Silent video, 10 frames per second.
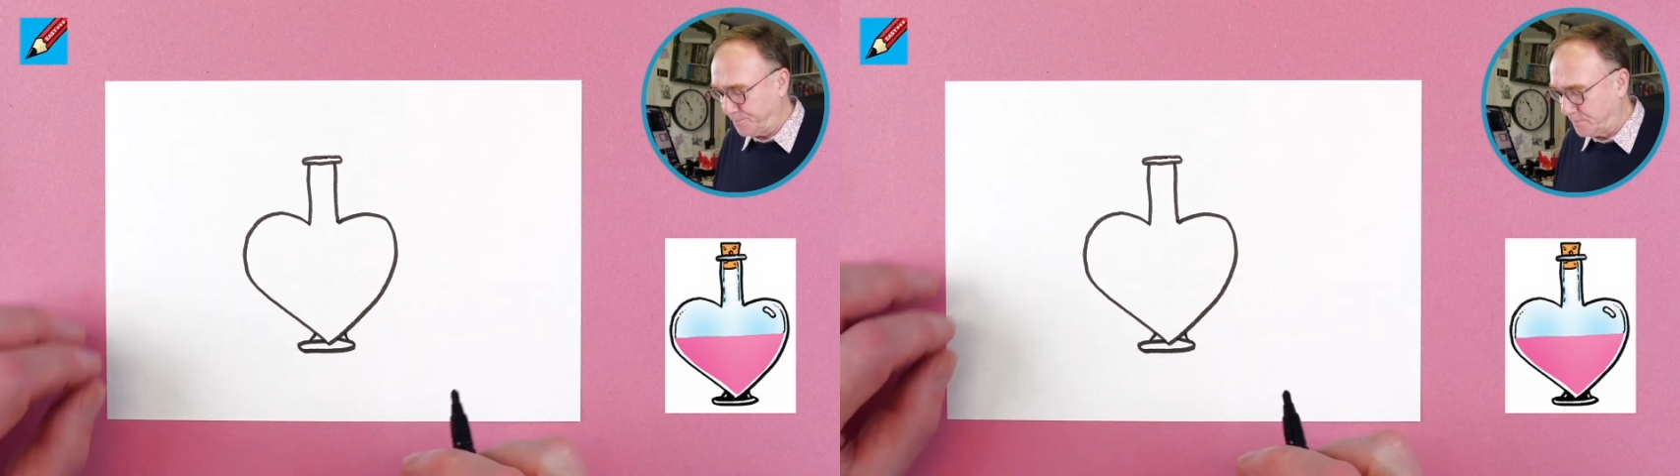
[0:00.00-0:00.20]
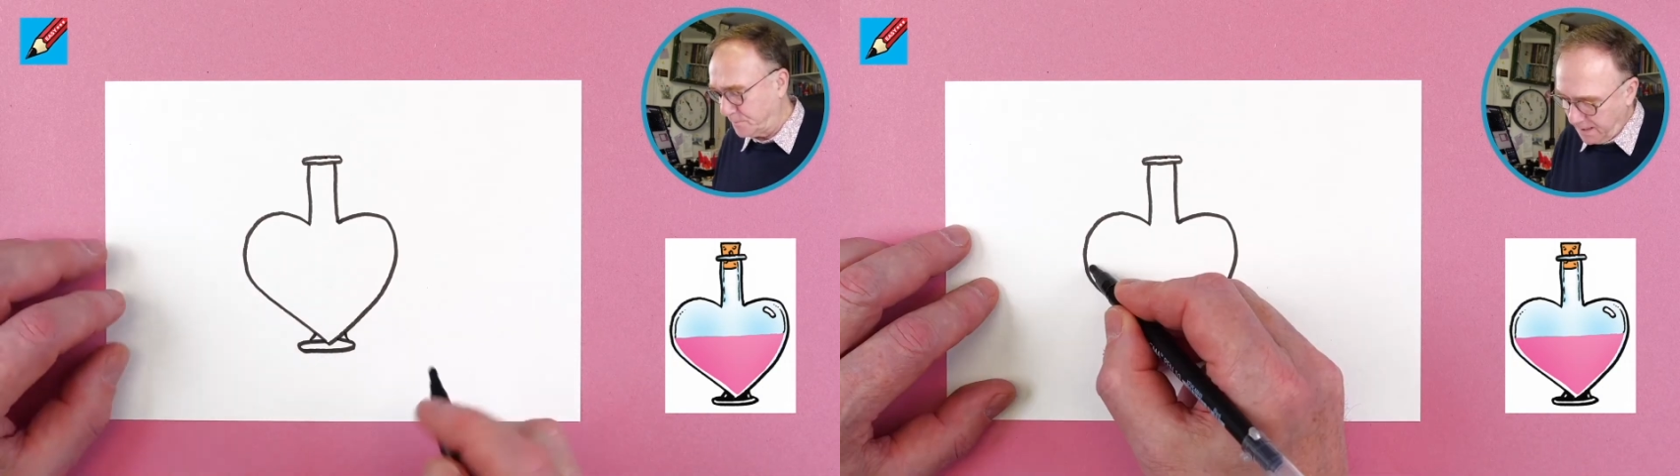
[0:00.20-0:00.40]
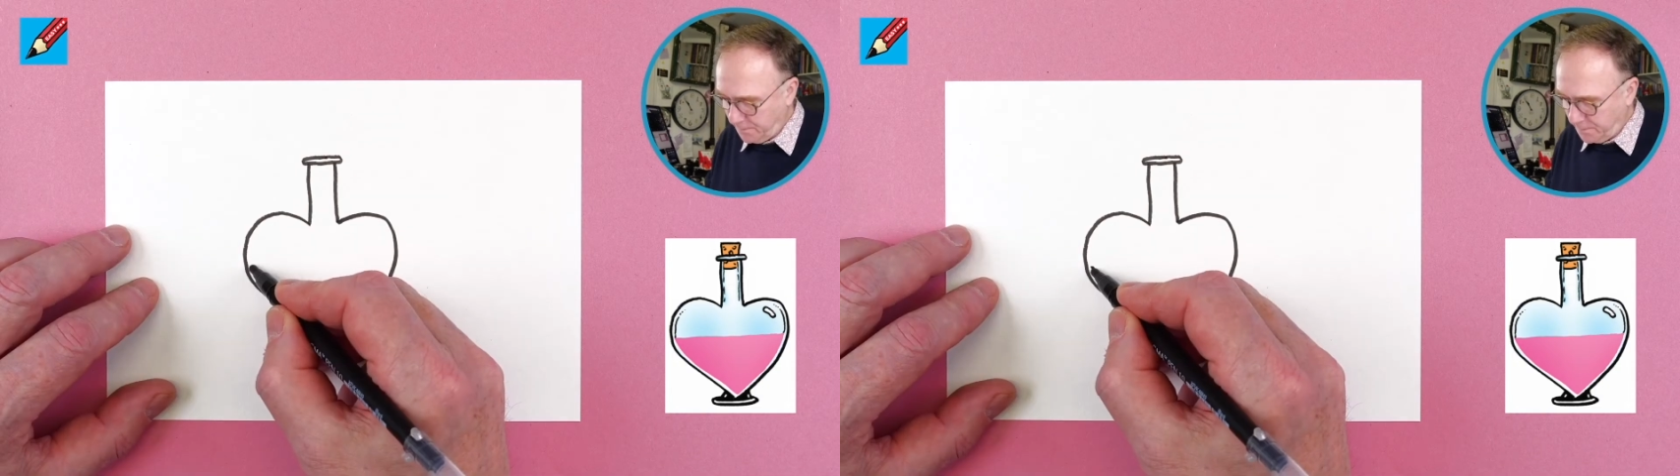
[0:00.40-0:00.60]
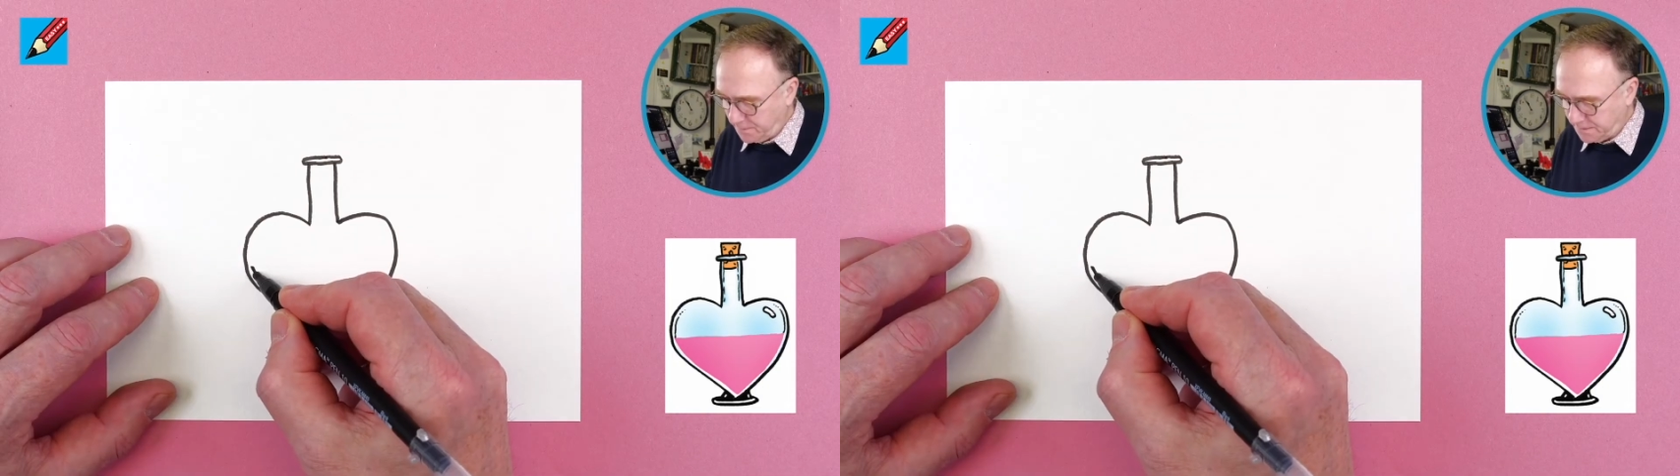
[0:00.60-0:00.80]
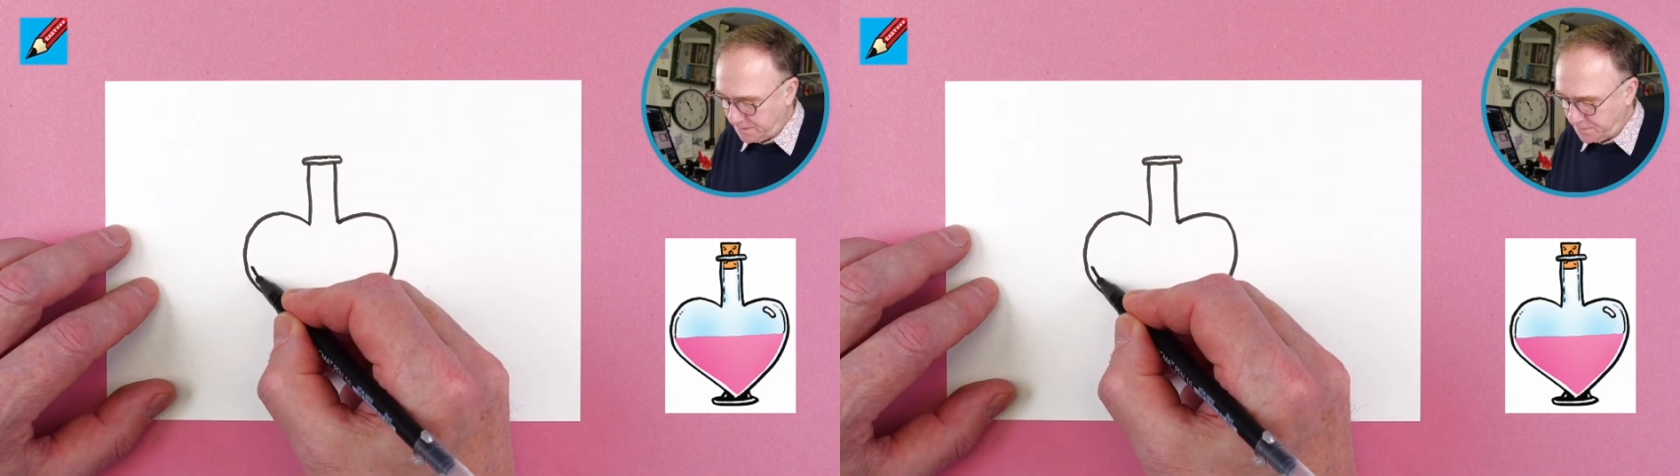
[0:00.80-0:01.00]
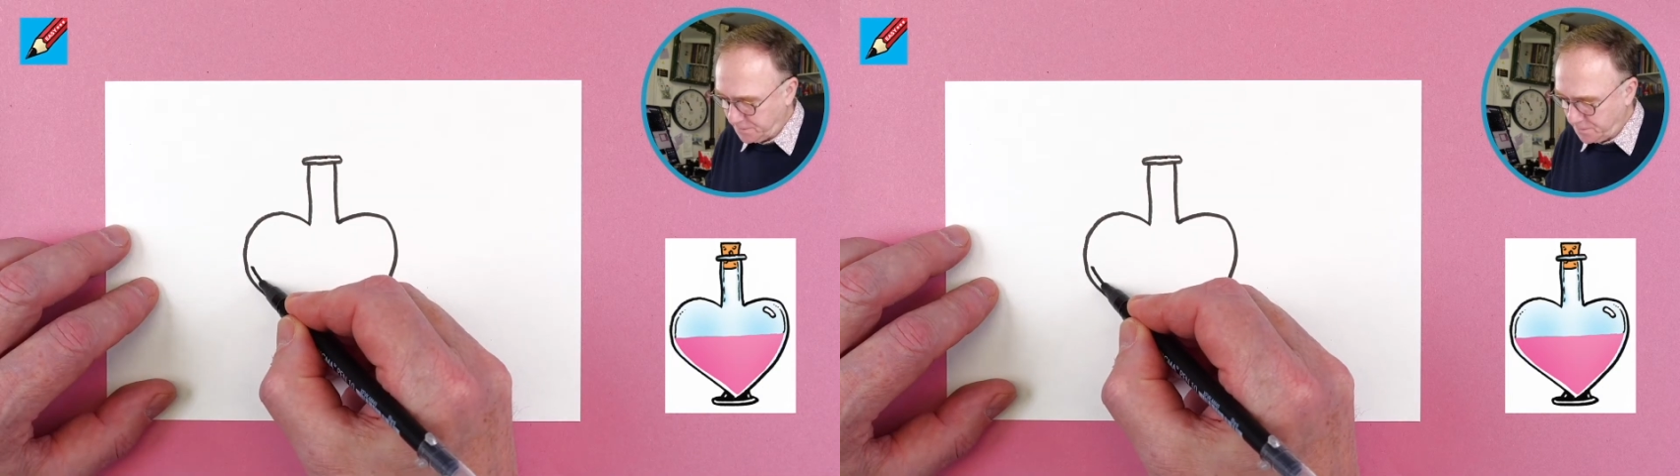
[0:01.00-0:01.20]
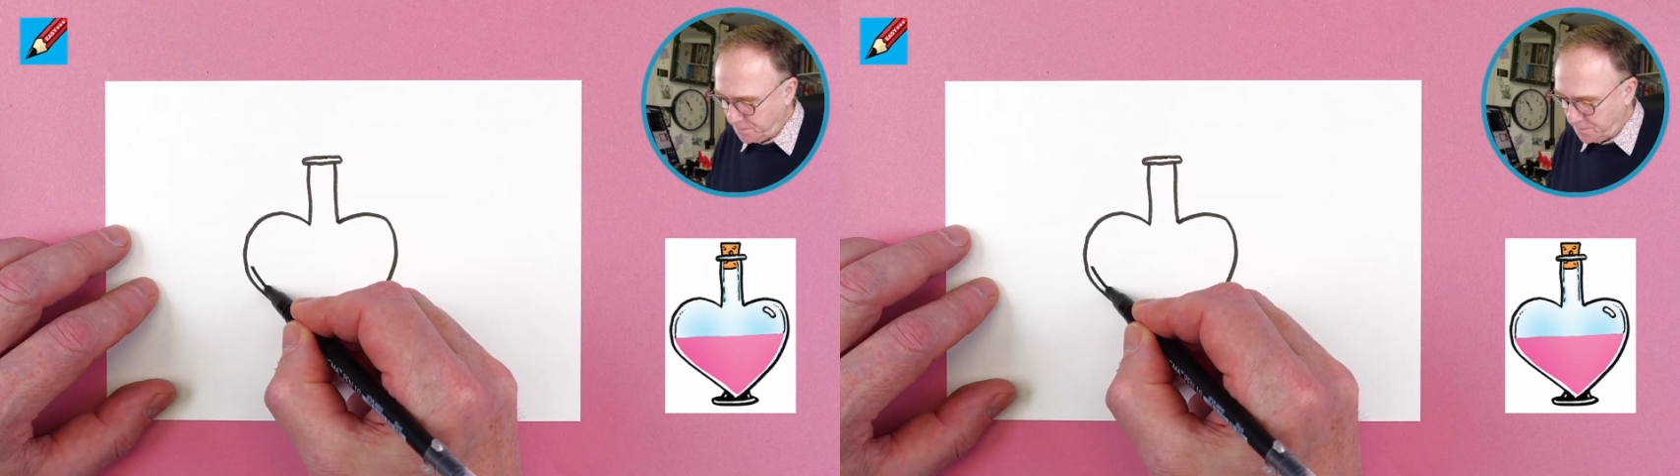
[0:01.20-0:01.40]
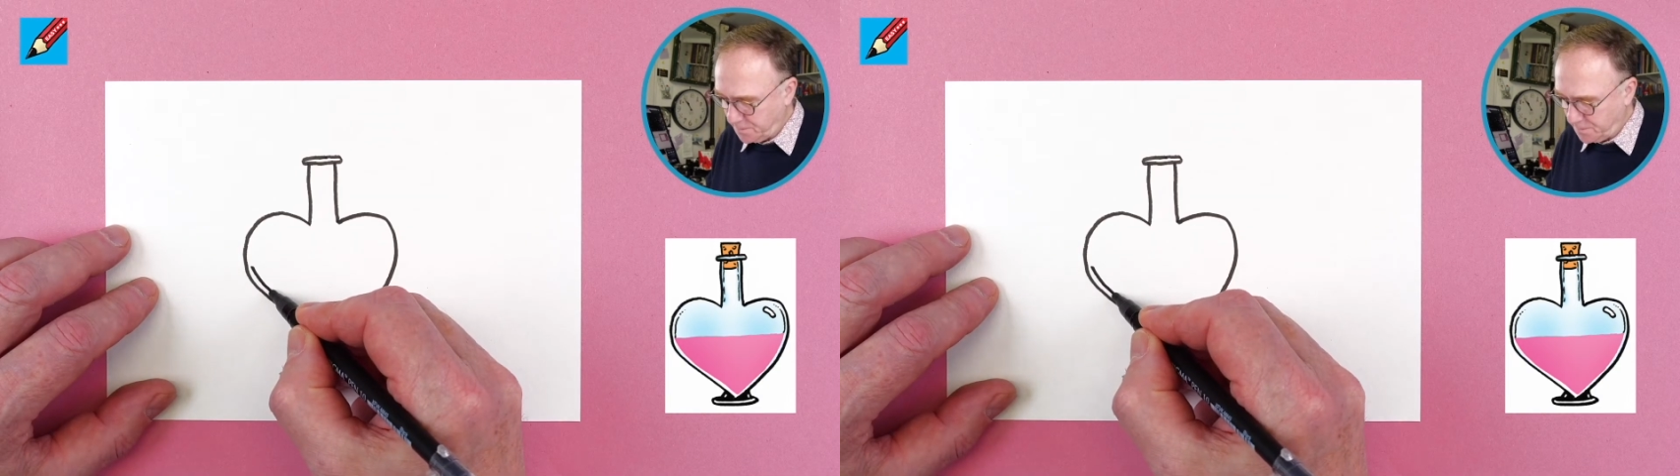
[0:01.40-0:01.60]
Now we want to
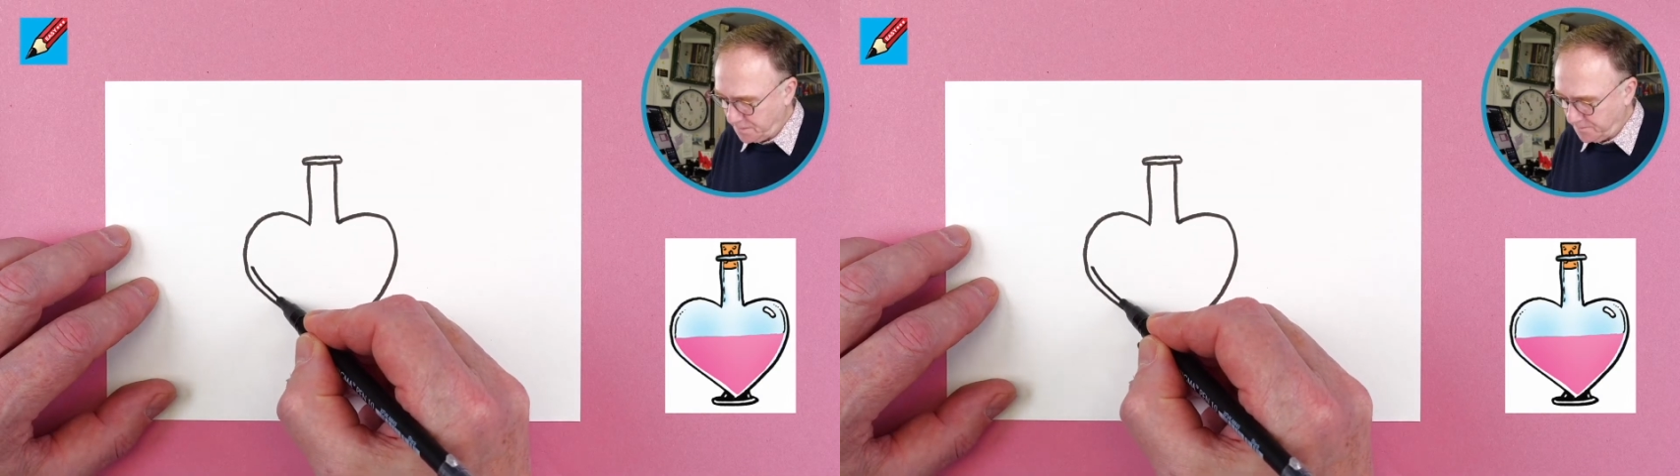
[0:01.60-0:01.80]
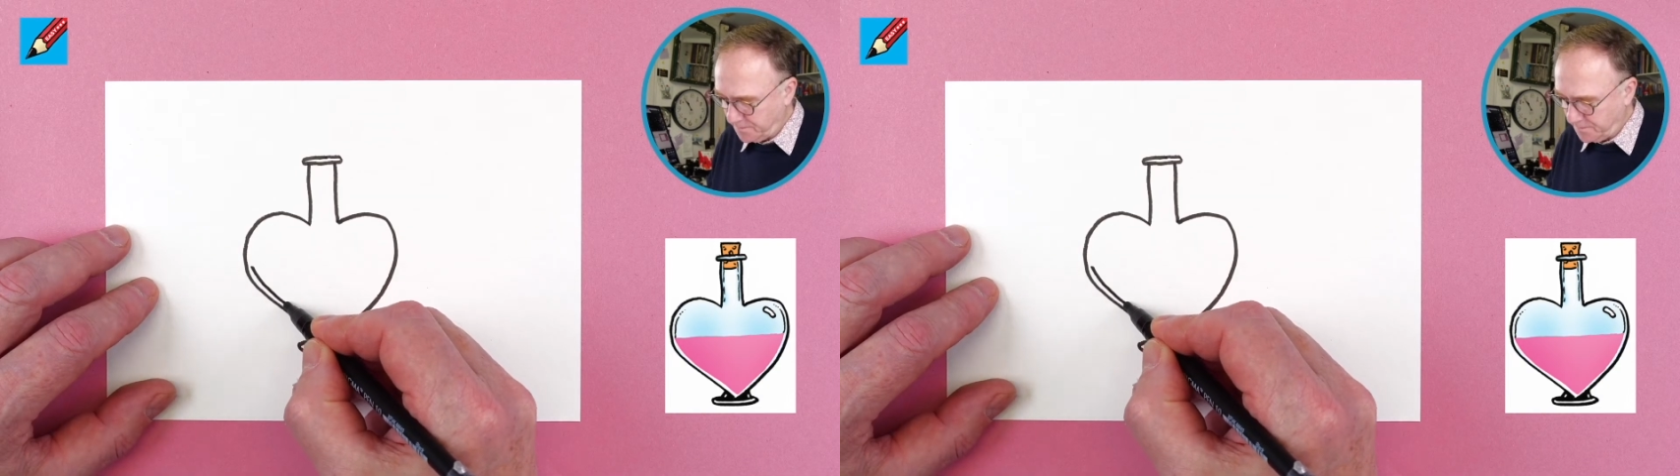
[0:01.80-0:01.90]
draw